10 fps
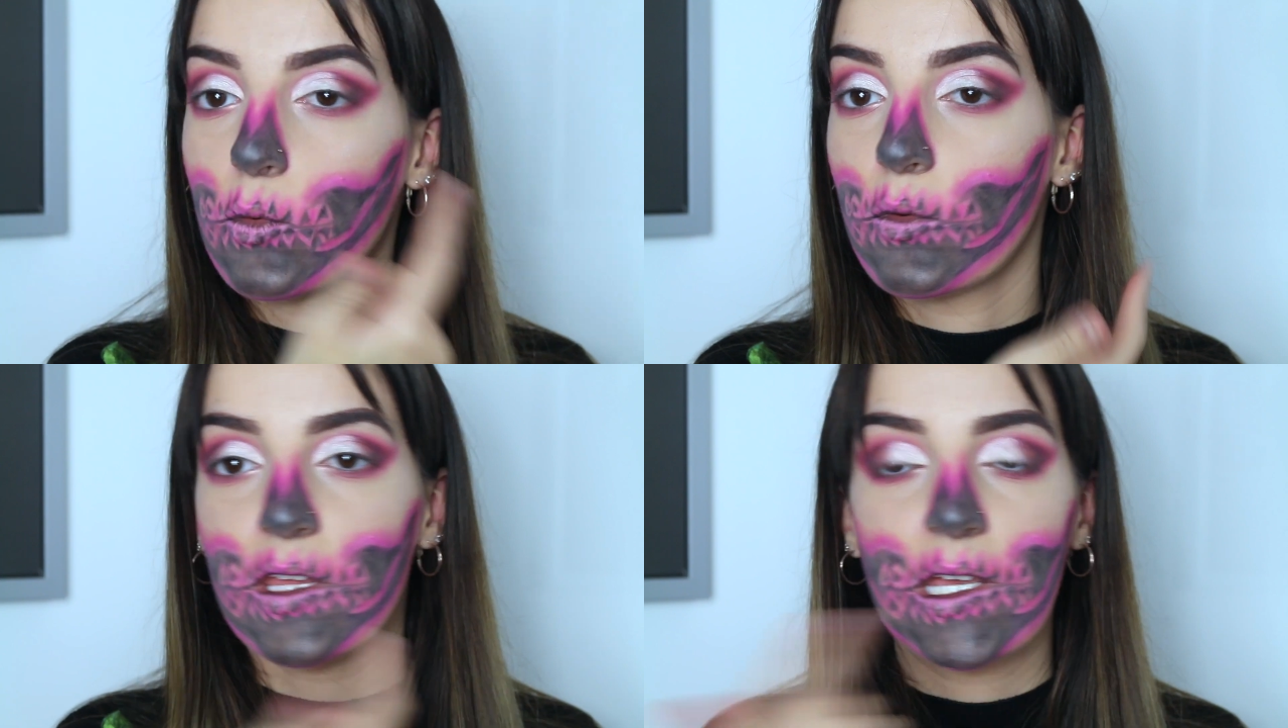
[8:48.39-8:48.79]

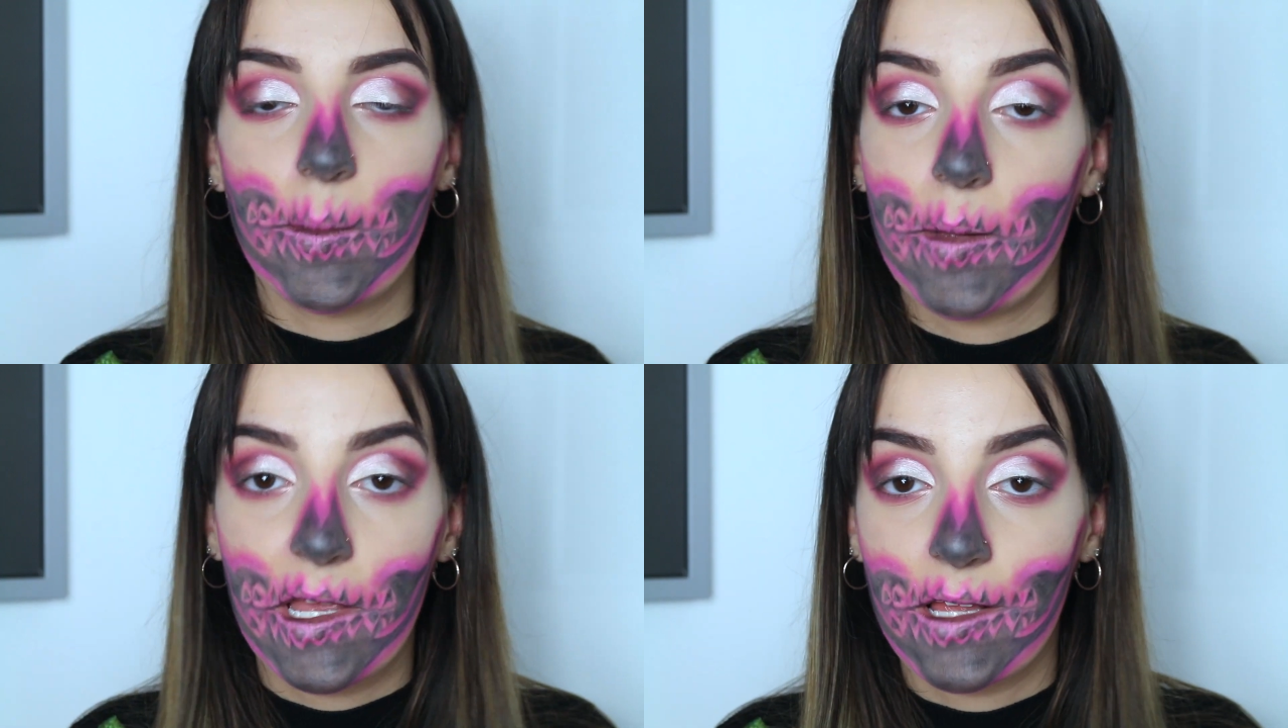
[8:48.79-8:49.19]
all
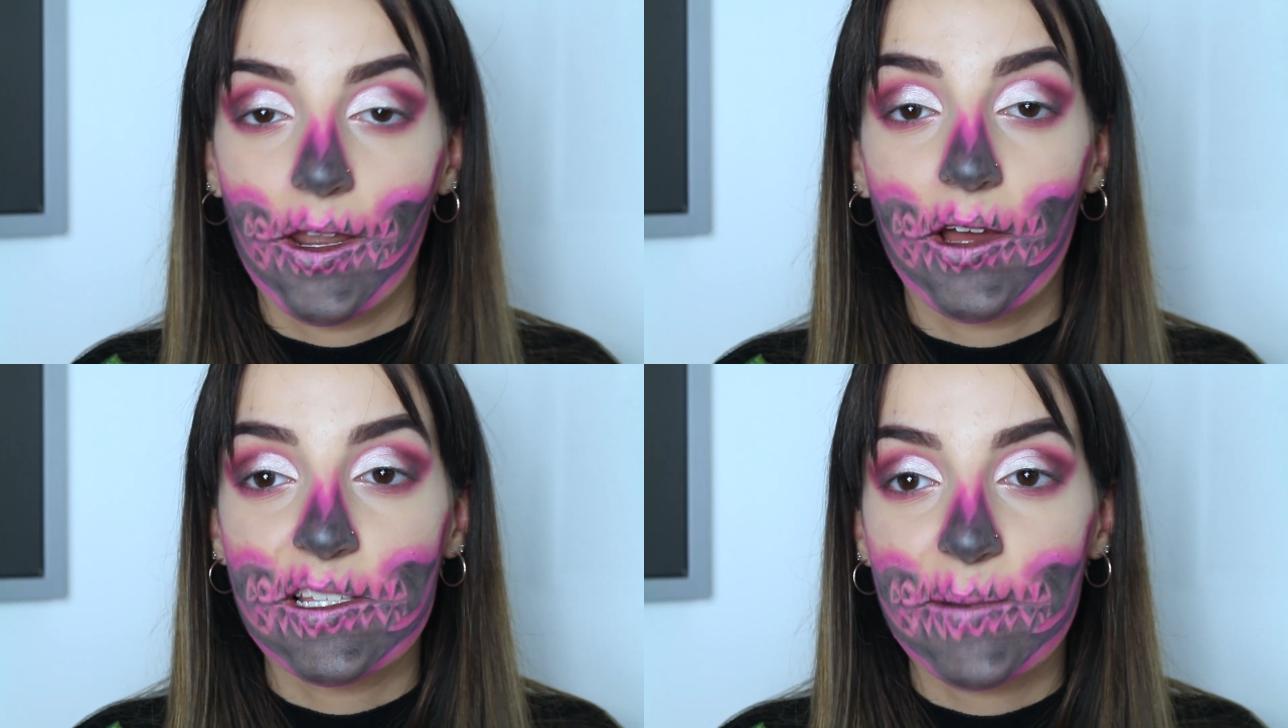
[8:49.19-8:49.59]
the pink
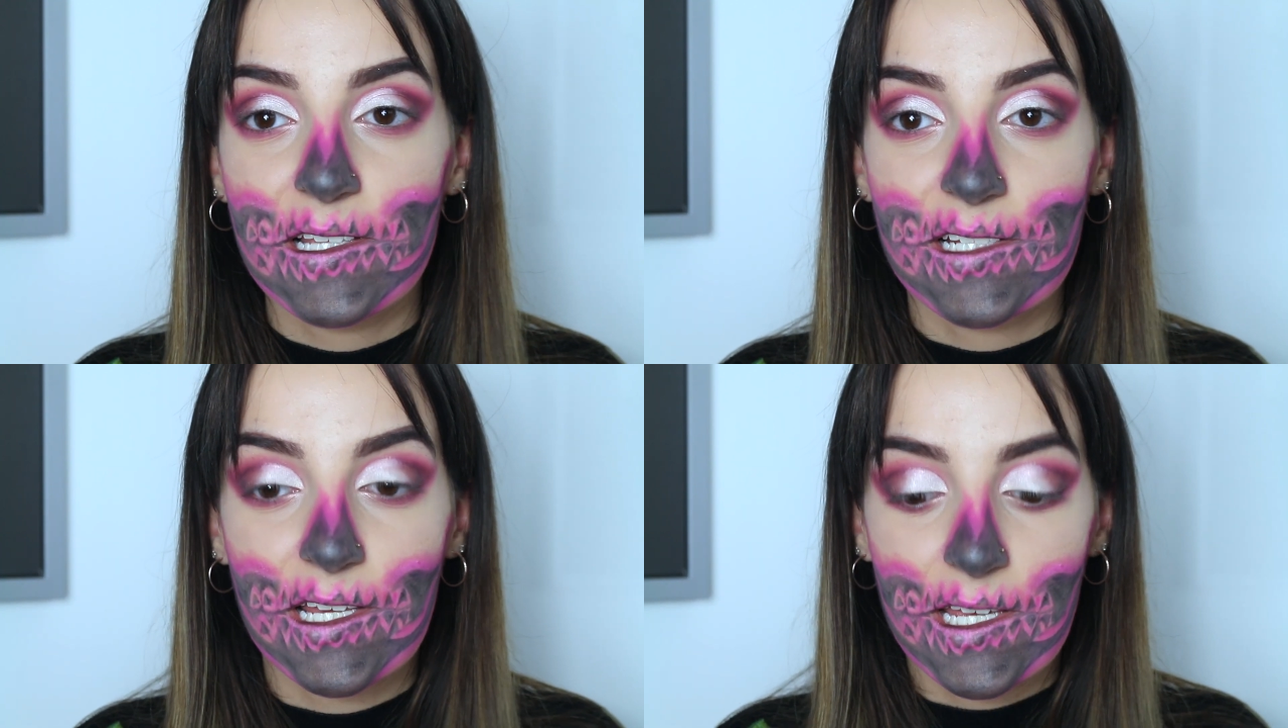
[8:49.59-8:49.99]
lines
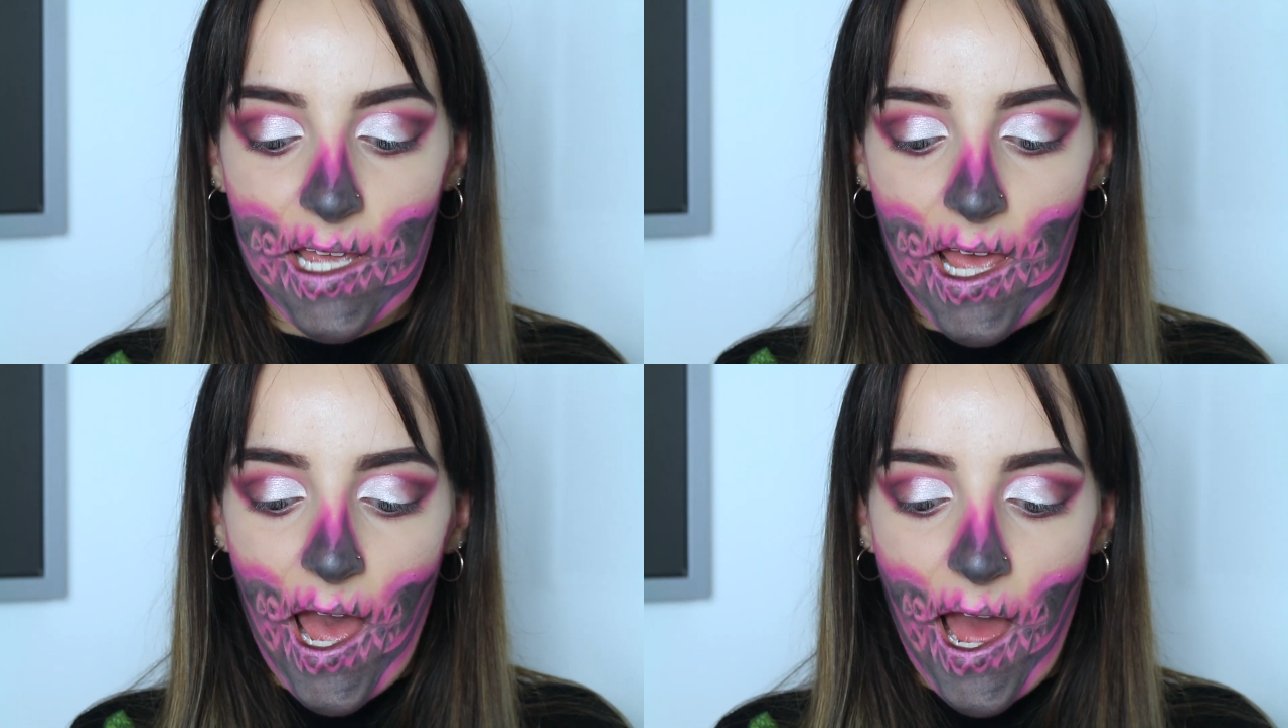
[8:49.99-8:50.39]
basically,